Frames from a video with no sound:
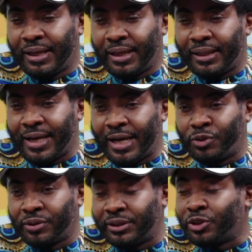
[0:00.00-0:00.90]

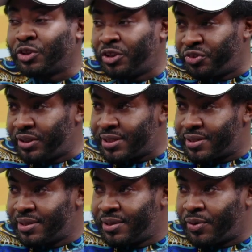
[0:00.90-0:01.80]
hydrocele surgeries
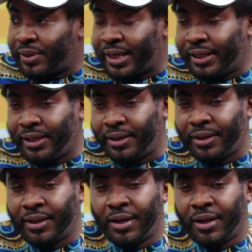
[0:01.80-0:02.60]
under the